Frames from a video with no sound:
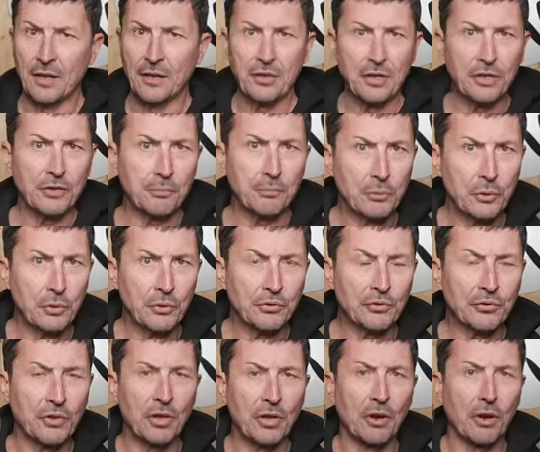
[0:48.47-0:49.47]
These
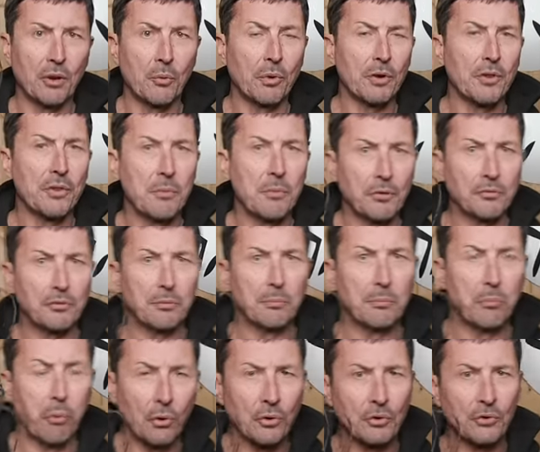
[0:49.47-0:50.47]
boots are one of the most
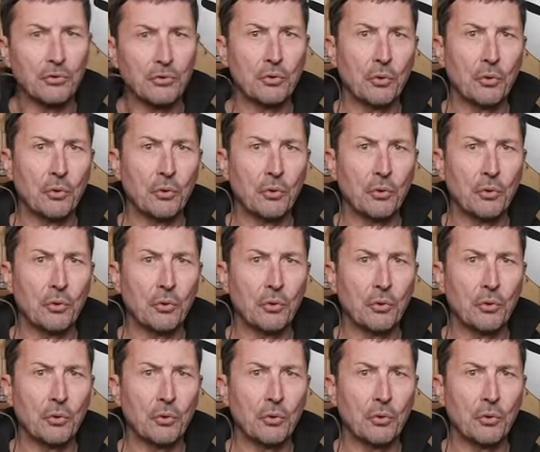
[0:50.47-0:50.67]
important